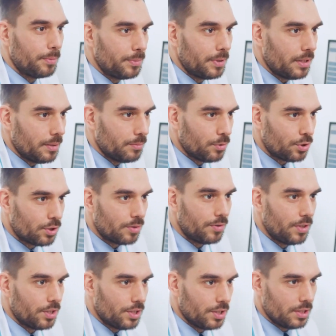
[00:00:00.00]
that
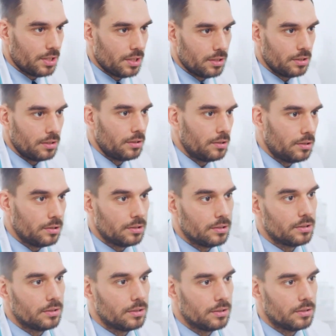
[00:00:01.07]
happens here in Brazil.
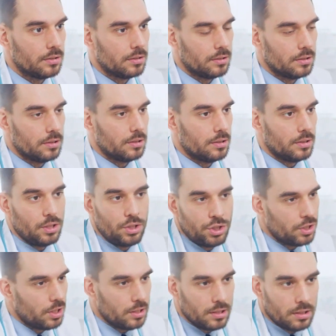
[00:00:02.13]
So Brazil is one of the
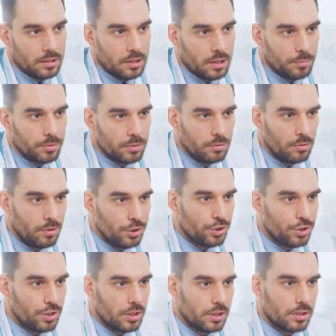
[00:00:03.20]
countries with the
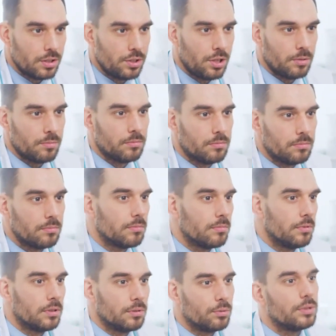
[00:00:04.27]
most plastic
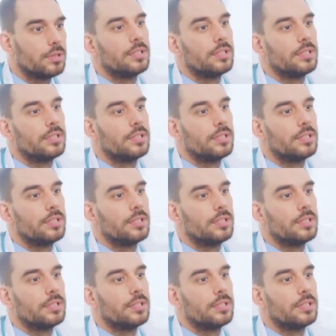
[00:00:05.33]
surgeries.